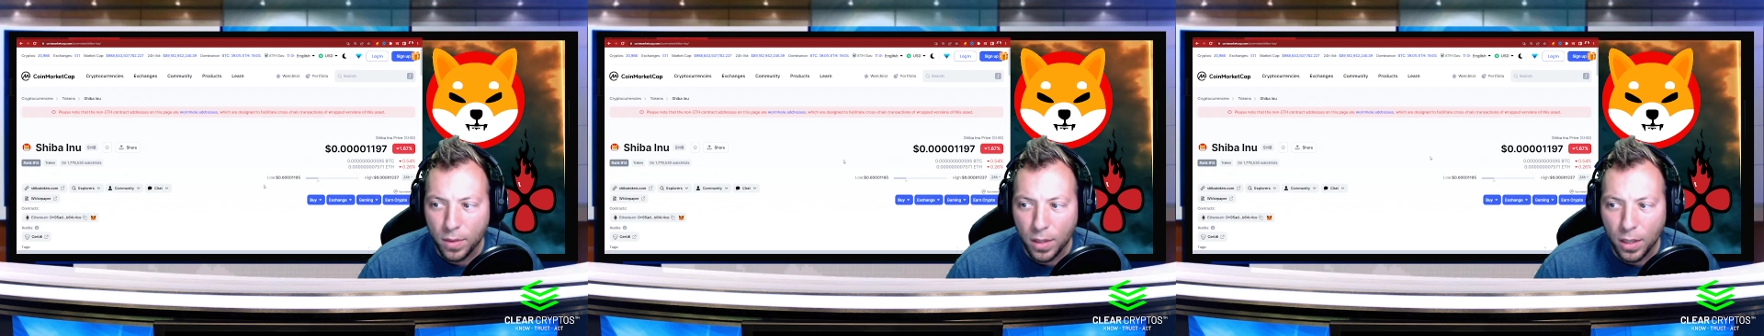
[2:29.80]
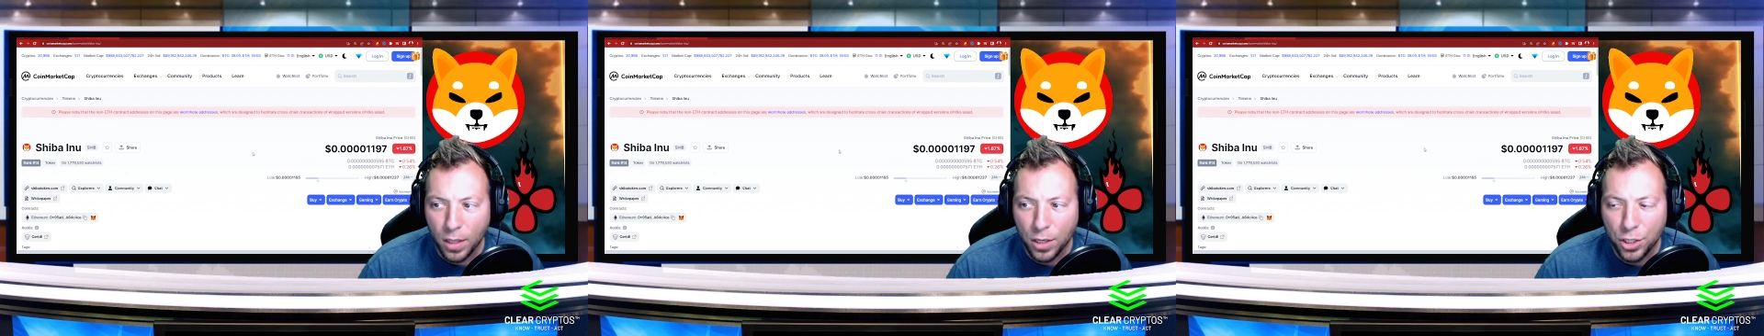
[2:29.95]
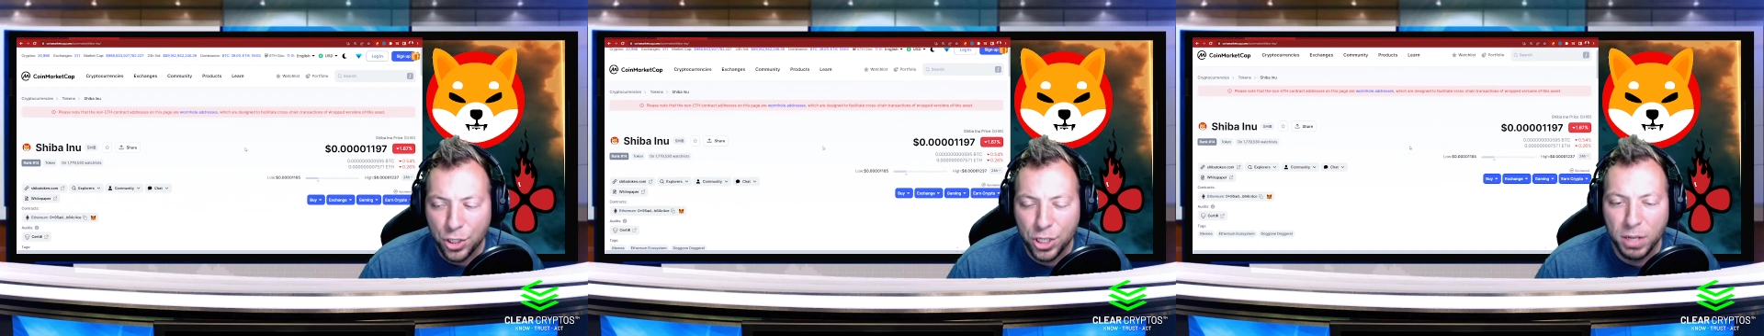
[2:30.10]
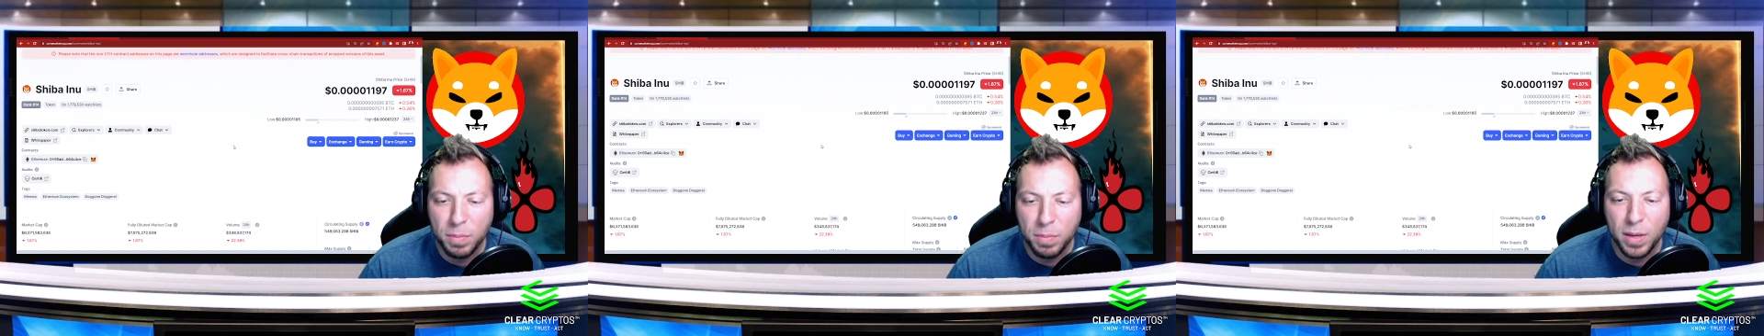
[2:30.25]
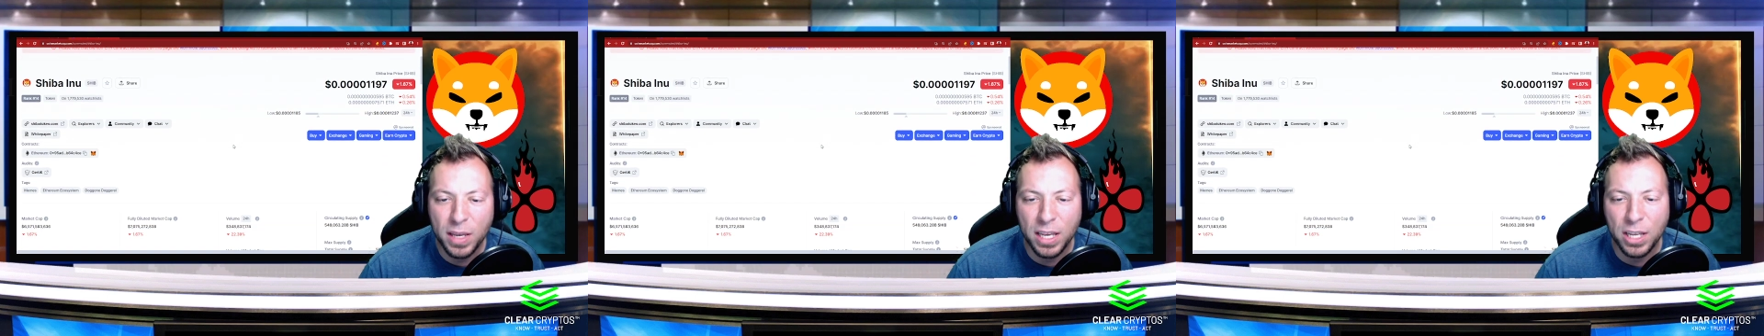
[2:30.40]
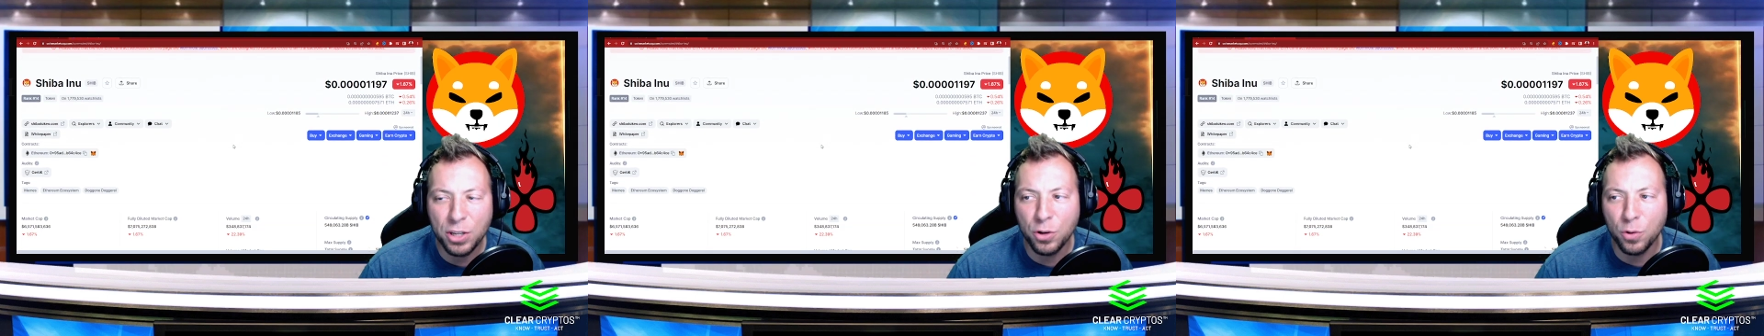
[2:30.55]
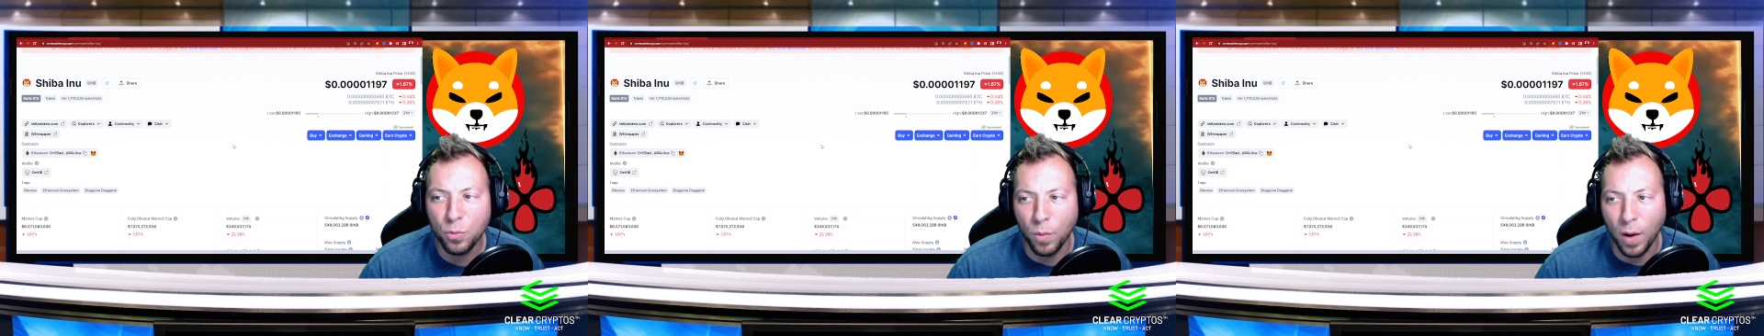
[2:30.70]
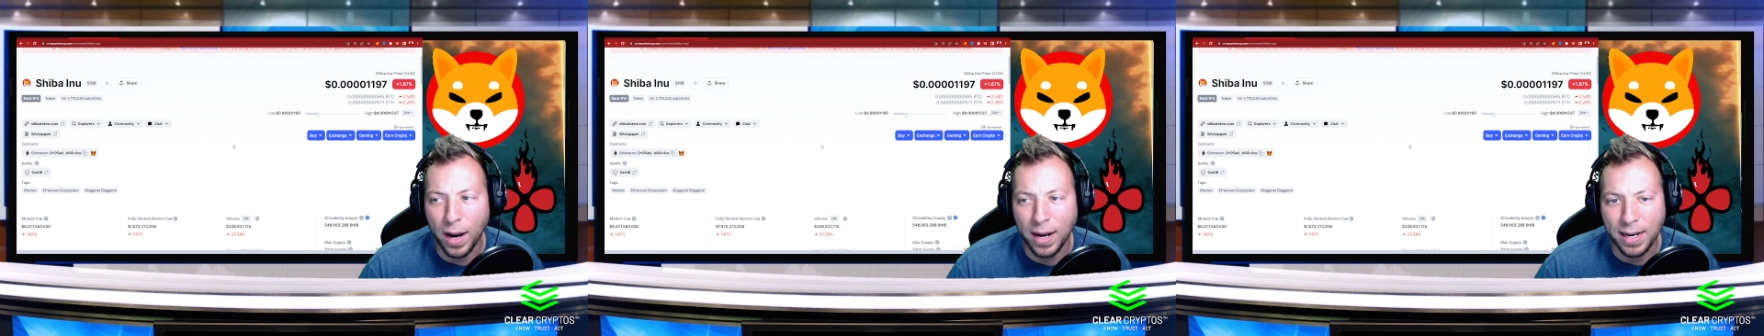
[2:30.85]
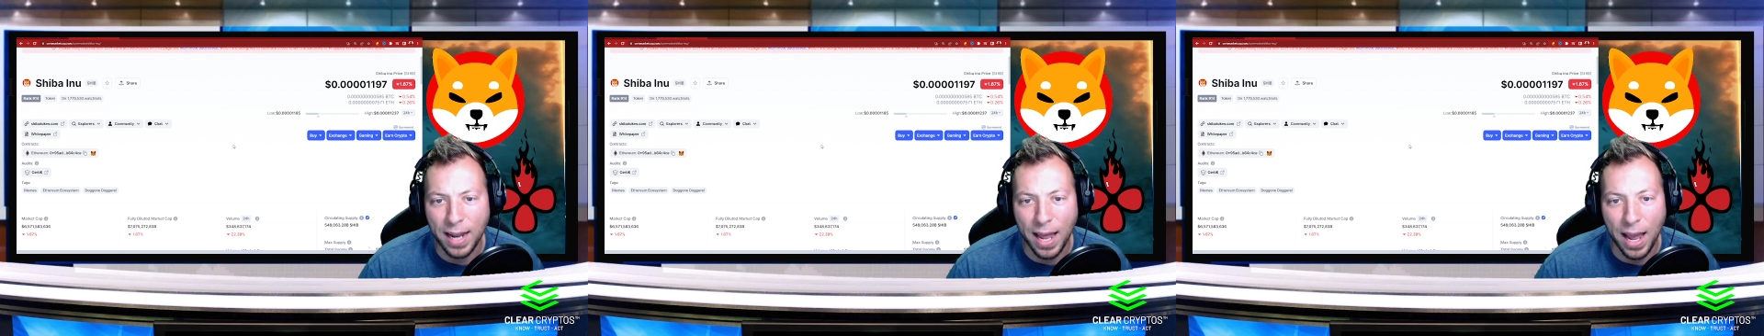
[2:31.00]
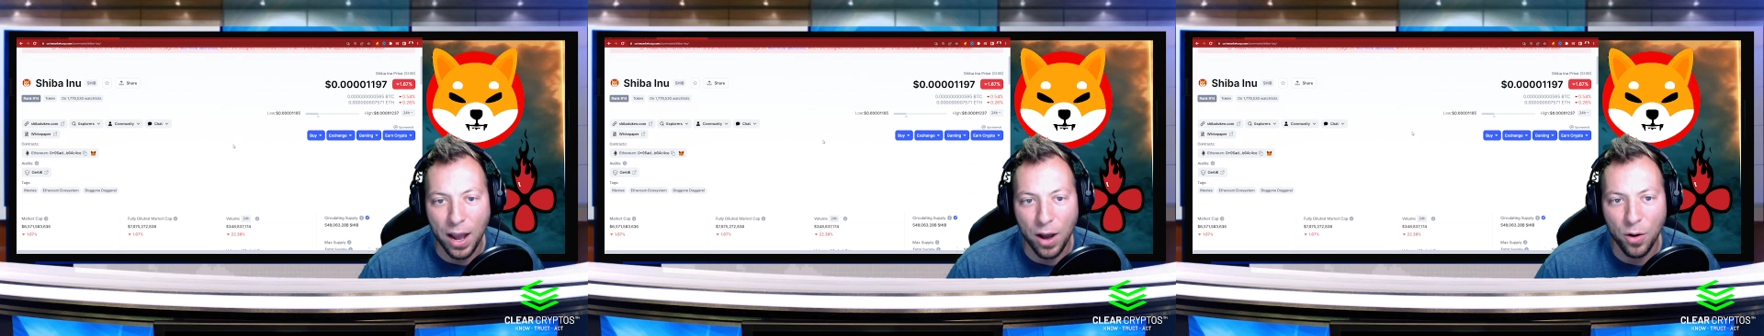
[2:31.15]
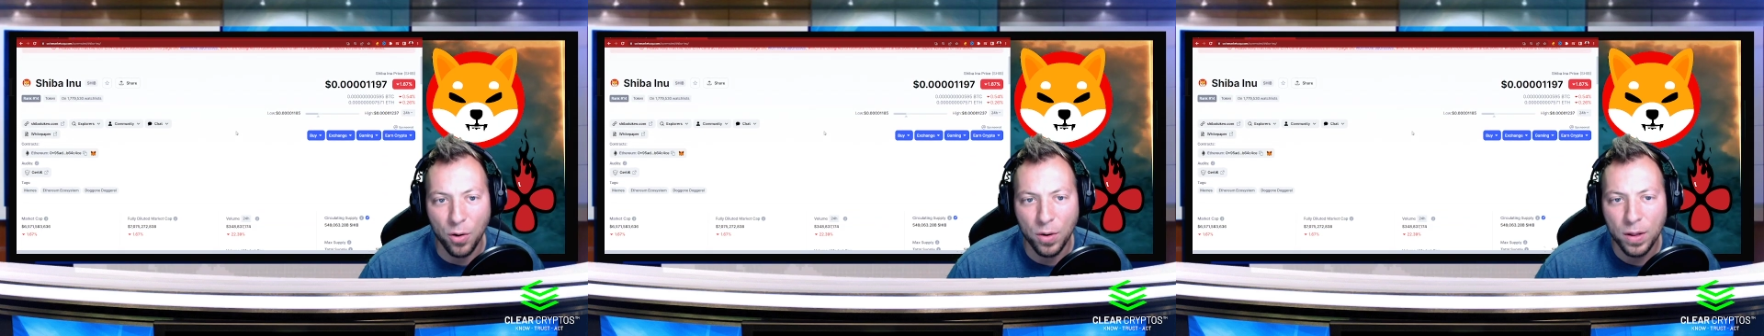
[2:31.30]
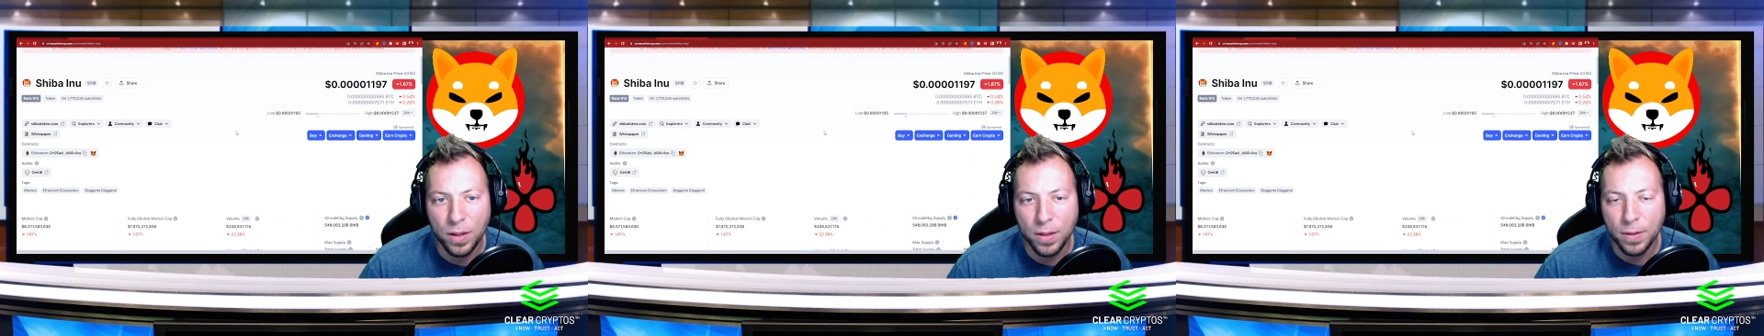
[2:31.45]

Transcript: Shiba Inu right now,